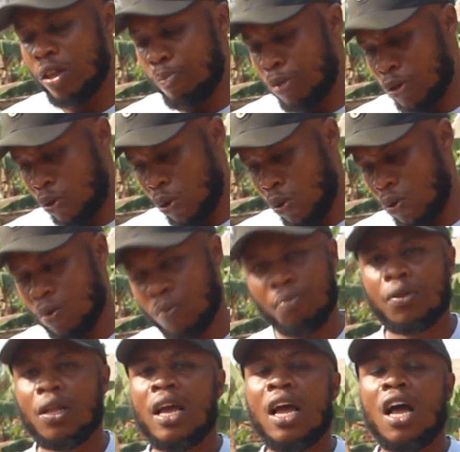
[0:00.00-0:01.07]
the bottle.
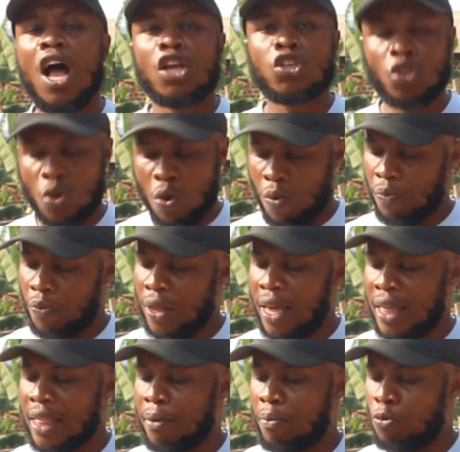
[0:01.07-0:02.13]
So
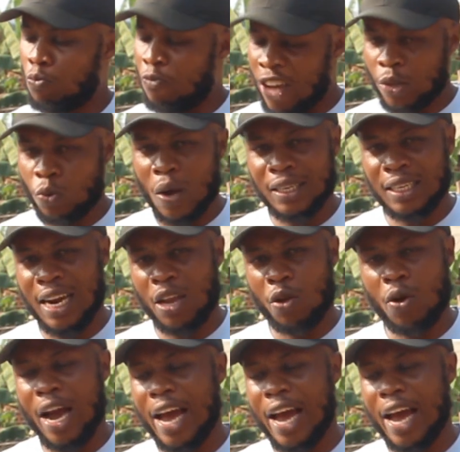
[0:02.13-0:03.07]
the vet was like,